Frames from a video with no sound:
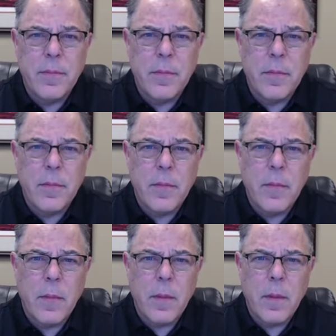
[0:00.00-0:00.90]

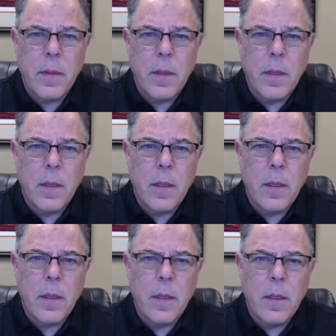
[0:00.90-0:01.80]

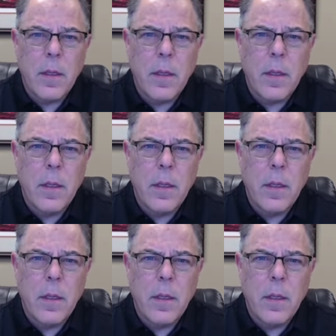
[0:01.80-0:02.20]
No one is speaking in this clip.